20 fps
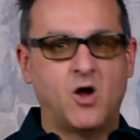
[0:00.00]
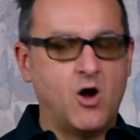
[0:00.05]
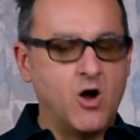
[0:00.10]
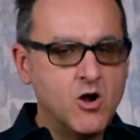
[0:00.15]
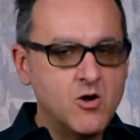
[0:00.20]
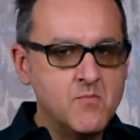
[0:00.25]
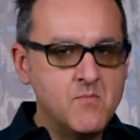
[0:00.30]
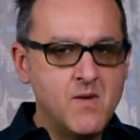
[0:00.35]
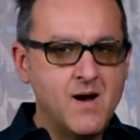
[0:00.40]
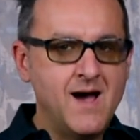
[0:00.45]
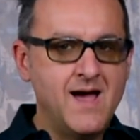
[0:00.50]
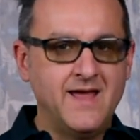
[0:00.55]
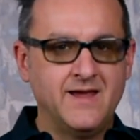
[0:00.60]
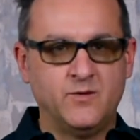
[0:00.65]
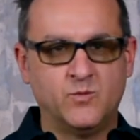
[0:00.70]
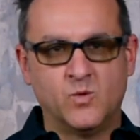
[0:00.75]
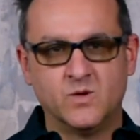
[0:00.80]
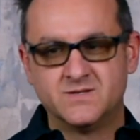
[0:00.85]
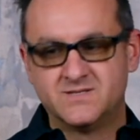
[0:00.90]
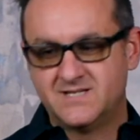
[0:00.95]
our
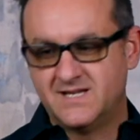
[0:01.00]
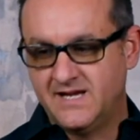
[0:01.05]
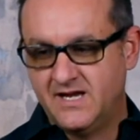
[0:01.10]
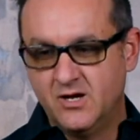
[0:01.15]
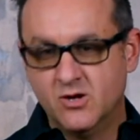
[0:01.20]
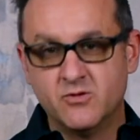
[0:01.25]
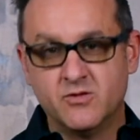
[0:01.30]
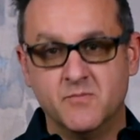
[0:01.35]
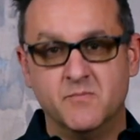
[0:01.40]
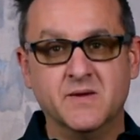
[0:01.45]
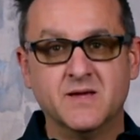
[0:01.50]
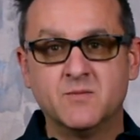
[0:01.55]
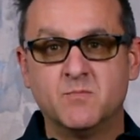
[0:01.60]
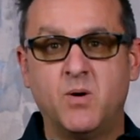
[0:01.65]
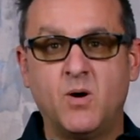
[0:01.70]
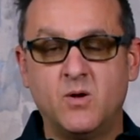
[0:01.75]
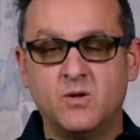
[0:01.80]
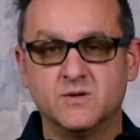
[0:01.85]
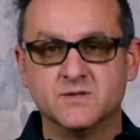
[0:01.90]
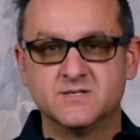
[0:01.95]
mind wants to hear the big
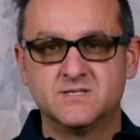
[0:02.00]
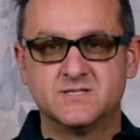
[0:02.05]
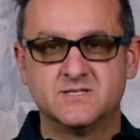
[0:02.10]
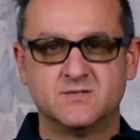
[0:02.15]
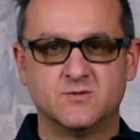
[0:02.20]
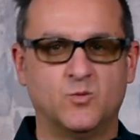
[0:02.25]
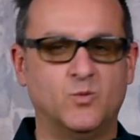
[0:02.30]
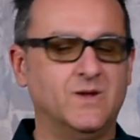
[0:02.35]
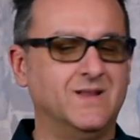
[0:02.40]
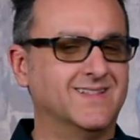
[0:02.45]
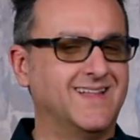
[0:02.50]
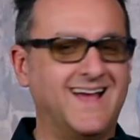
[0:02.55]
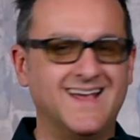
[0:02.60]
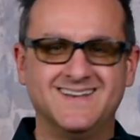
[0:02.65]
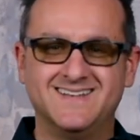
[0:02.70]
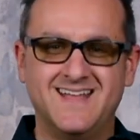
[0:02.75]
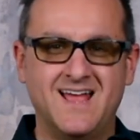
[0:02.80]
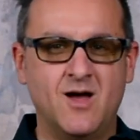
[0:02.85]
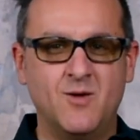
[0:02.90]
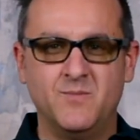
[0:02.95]
pulse. We
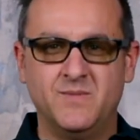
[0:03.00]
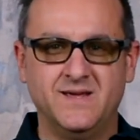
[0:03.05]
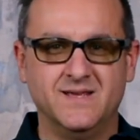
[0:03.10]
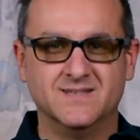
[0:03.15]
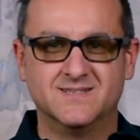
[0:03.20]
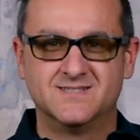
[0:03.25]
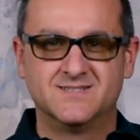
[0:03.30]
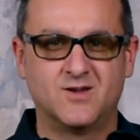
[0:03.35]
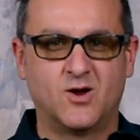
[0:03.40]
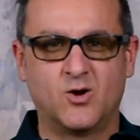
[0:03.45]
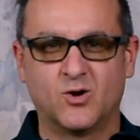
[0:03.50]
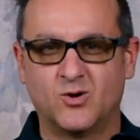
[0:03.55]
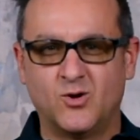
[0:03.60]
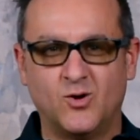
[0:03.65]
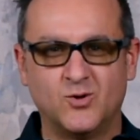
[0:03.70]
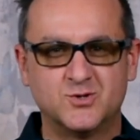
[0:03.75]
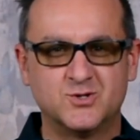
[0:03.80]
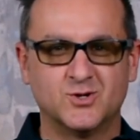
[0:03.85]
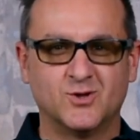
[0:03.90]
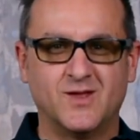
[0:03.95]
like downbeats. Our
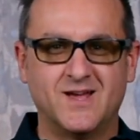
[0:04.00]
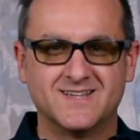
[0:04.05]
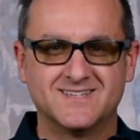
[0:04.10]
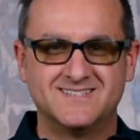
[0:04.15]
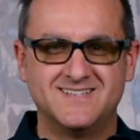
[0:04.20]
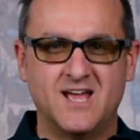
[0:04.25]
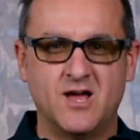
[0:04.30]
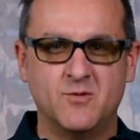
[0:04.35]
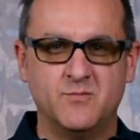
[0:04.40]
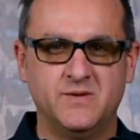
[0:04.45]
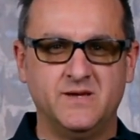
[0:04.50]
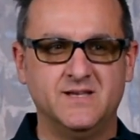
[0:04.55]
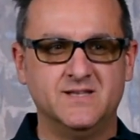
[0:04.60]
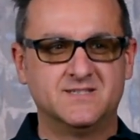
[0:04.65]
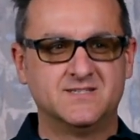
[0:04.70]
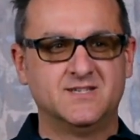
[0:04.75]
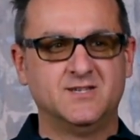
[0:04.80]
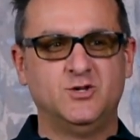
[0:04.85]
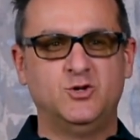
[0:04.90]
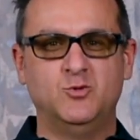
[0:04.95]
culture likes
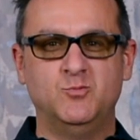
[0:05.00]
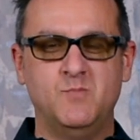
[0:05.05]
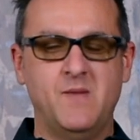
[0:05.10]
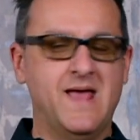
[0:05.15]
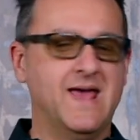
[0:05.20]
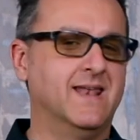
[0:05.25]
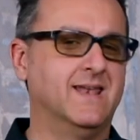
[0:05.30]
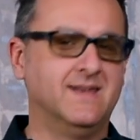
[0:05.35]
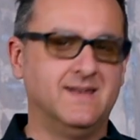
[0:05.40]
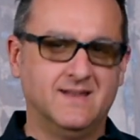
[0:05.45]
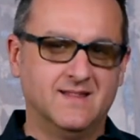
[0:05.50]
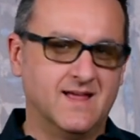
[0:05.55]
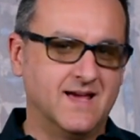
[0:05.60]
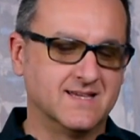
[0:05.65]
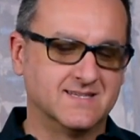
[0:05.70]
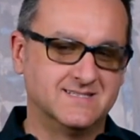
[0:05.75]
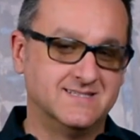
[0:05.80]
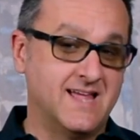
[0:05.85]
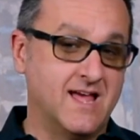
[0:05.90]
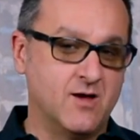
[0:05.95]
downbeats. Humanity
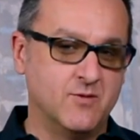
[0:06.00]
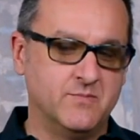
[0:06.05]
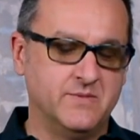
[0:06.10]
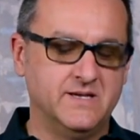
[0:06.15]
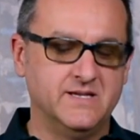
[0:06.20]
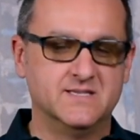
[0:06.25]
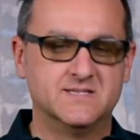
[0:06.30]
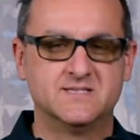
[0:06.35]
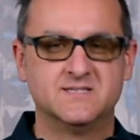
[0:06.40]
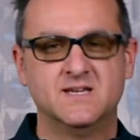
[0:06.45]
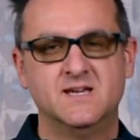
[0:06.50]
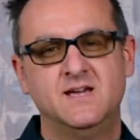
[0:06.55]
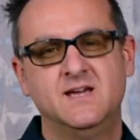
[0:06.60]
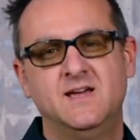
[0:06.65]
likes downbeats.